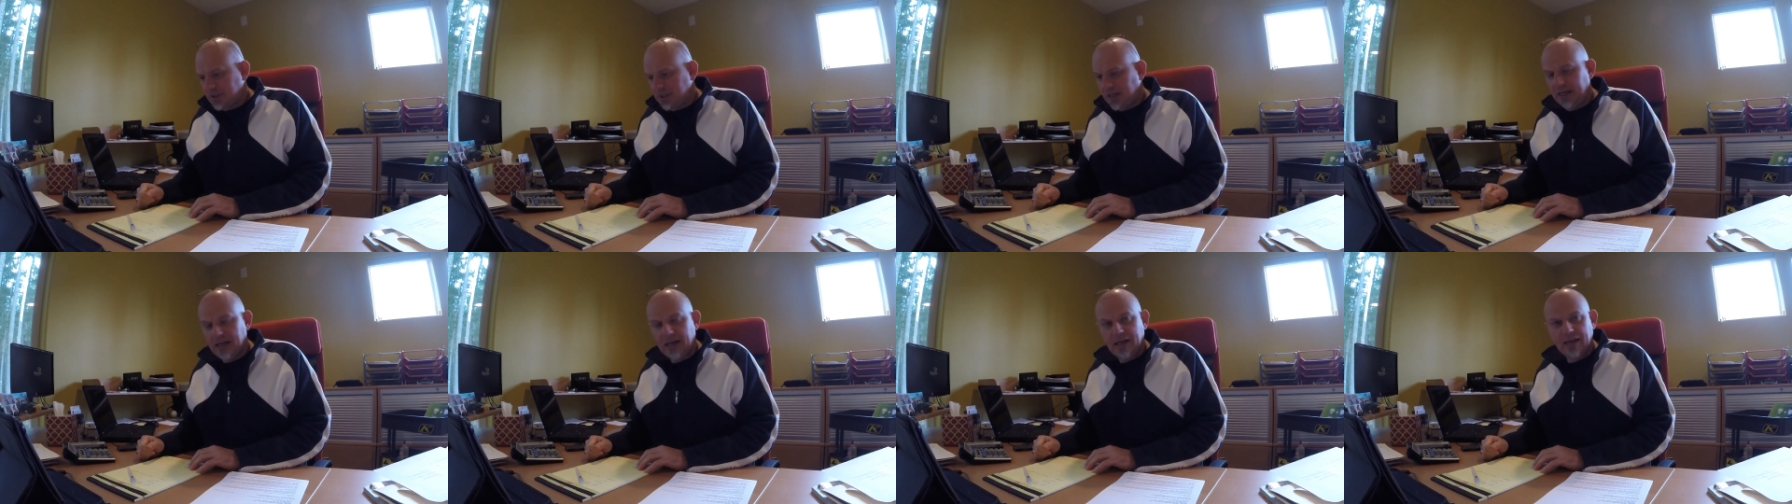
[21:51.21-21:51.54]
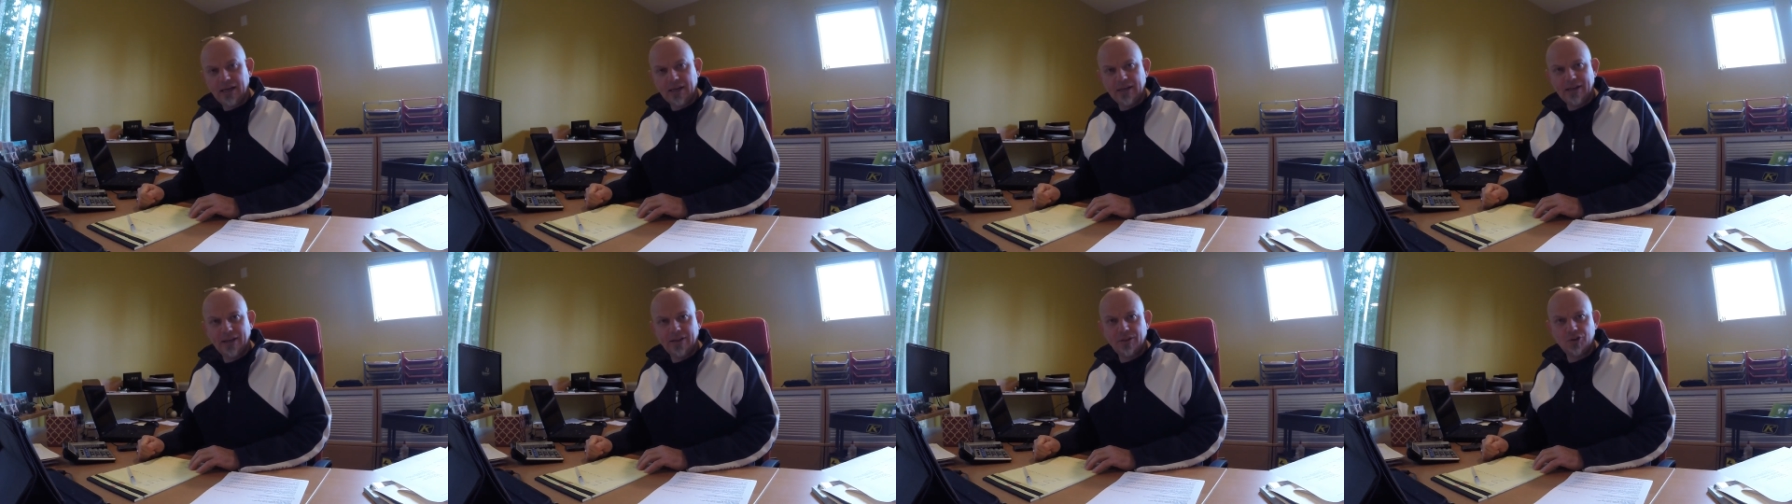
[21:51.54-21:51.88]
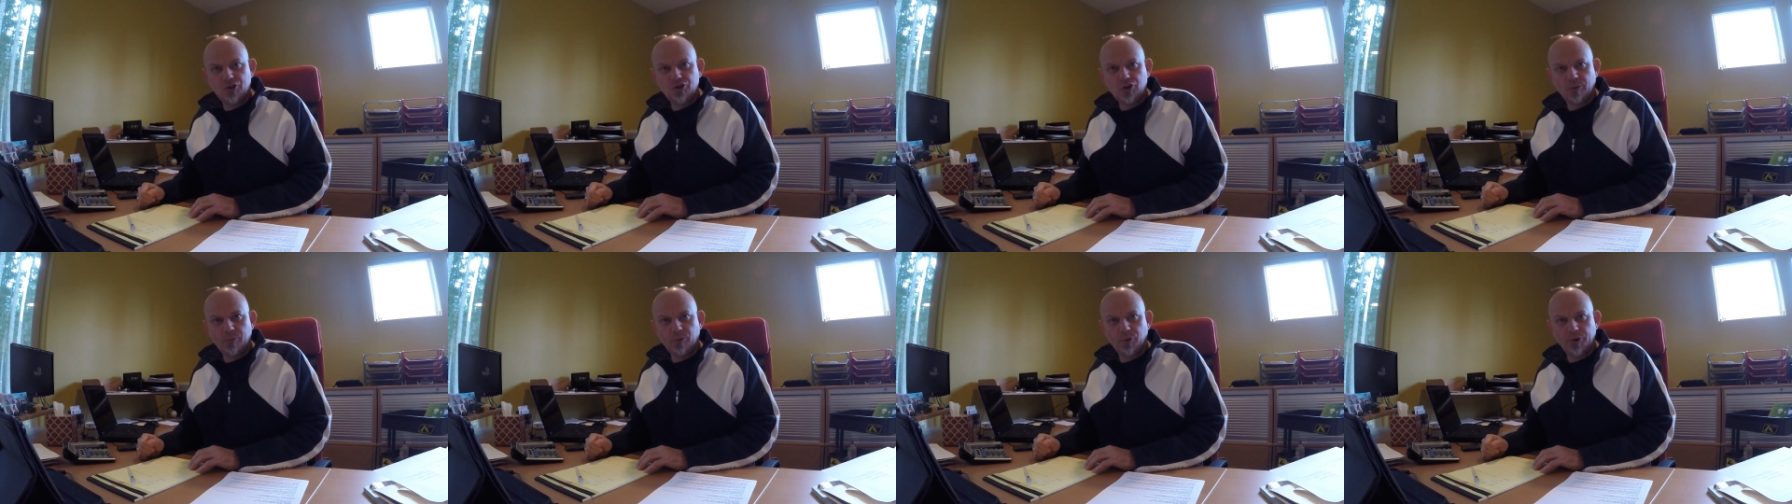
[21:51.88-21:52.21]
Another
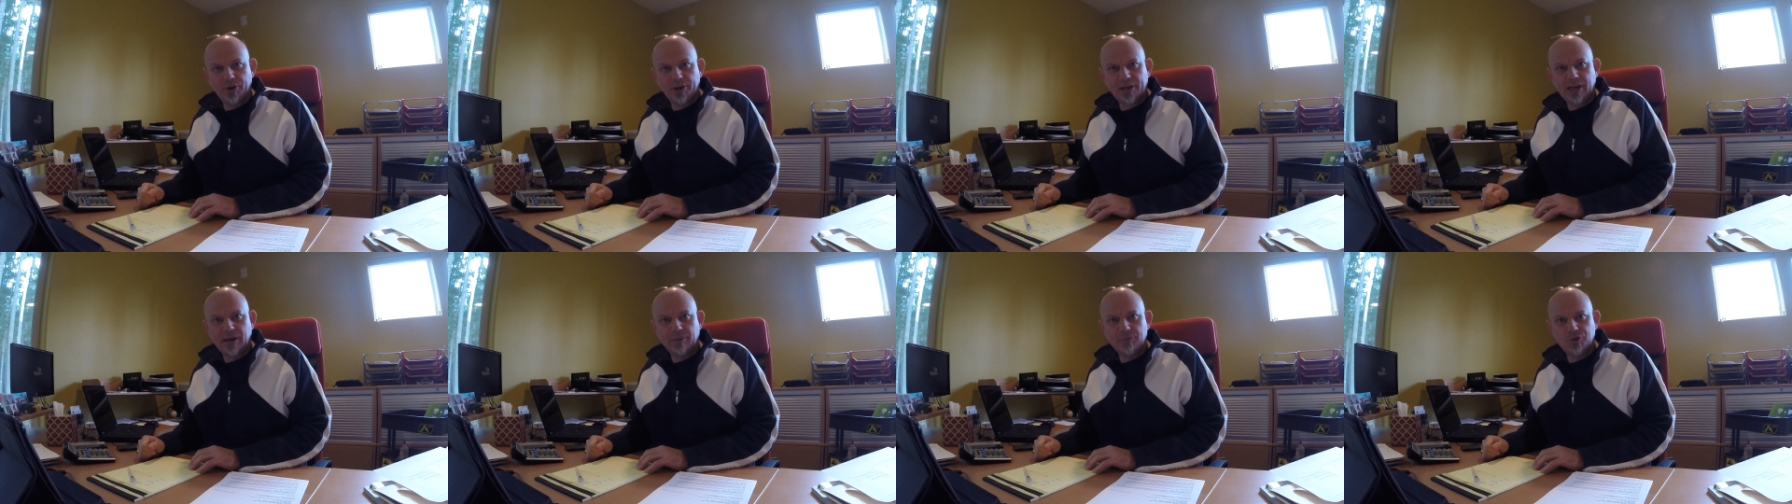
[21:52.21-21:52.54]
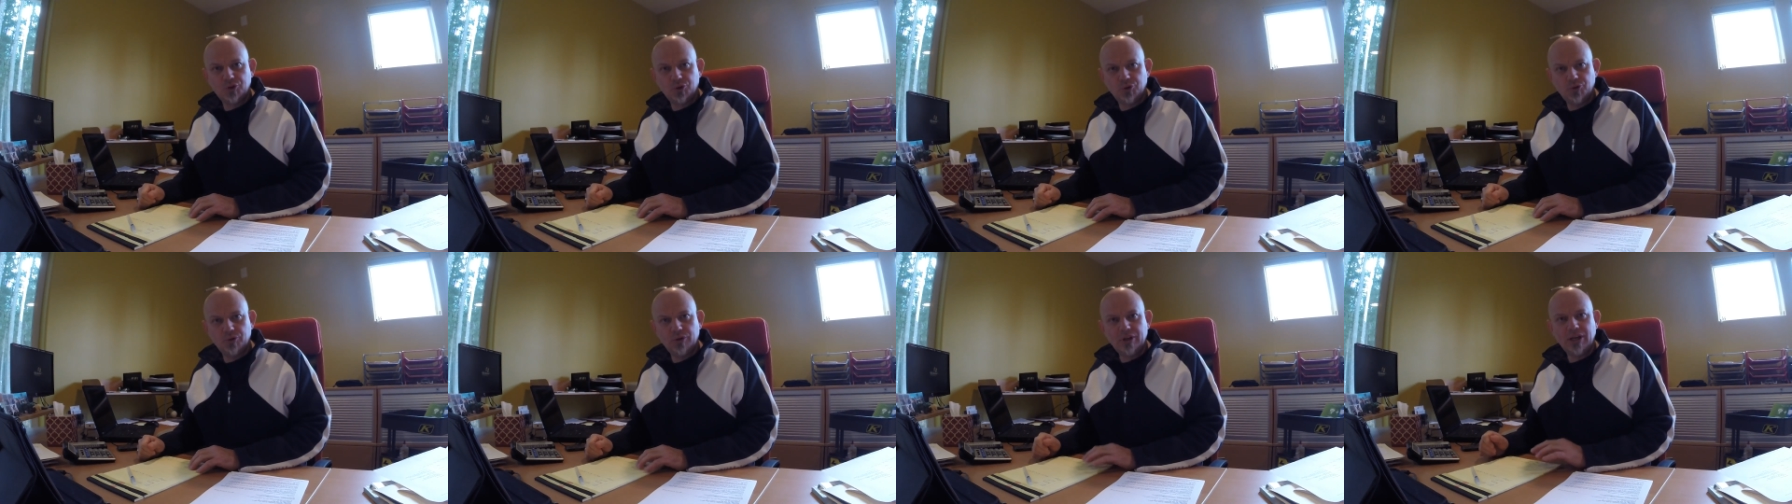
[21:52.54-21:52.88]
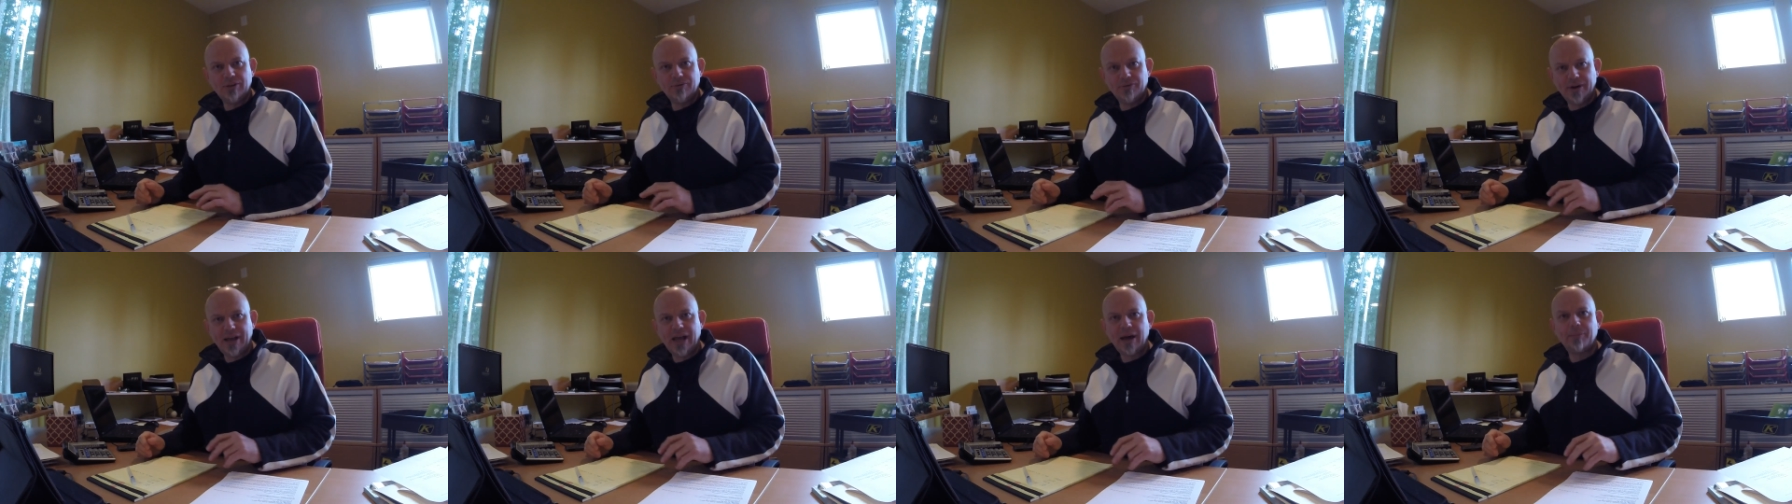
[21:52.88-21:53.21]
job order comes through,
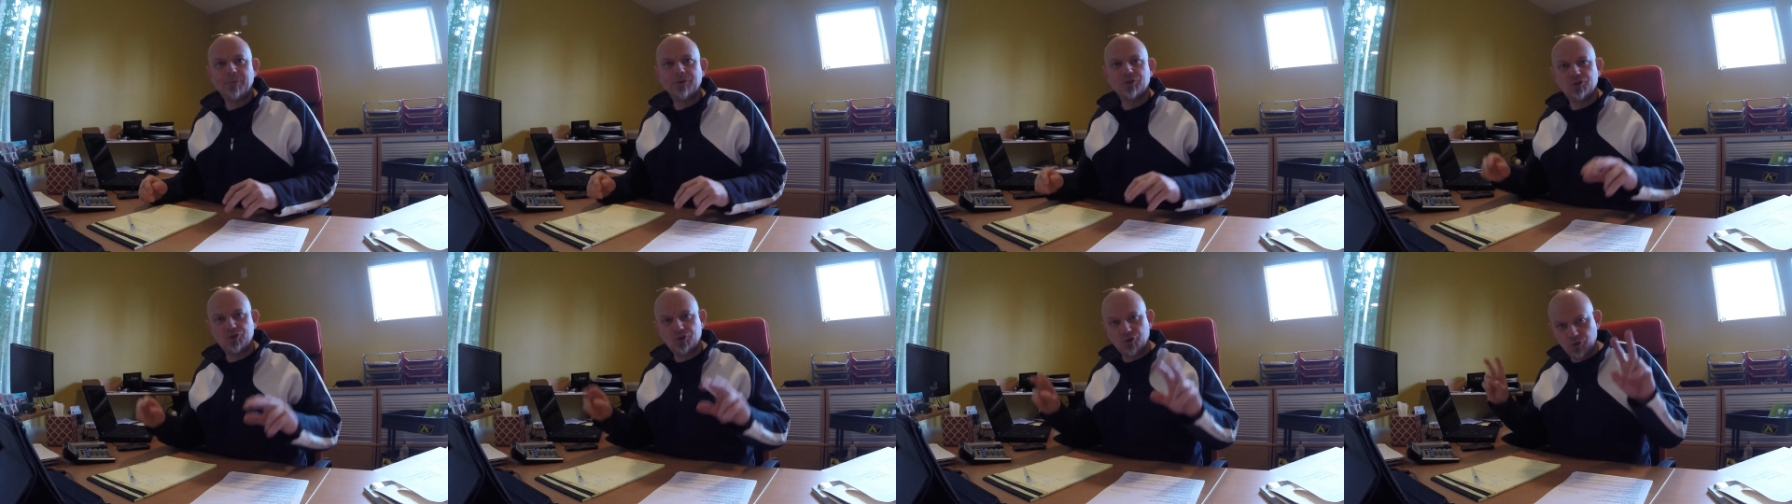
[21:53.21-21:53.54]
if it happens